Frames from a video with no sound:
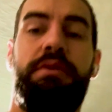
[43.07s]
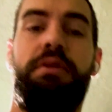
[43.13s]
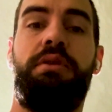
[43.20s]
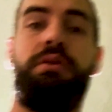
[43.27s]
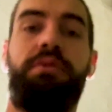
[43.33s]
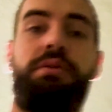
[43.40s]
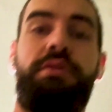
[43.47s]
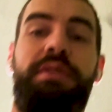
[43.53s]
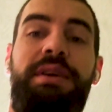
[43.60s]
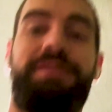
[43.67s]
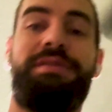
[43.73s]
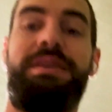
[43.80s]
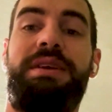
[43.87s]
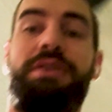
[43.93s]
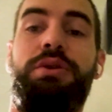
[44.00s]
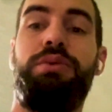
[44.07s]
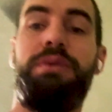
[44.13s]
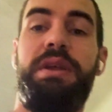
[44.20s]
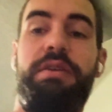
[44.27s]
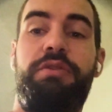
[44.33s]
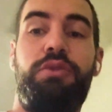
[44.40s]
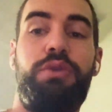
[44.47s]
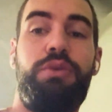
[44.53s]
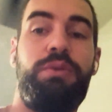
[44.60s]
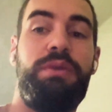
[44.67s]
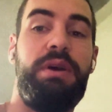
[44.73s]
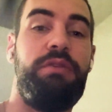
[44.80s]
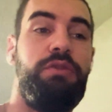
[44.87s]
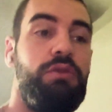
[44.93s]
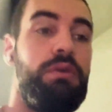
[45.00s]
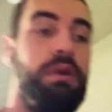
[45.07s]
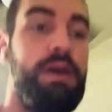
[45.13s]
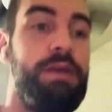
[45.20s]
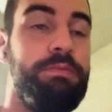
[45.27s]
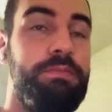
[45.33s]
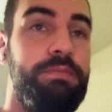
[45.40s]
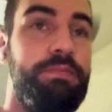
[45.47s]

you know, they say new level, new devil, right?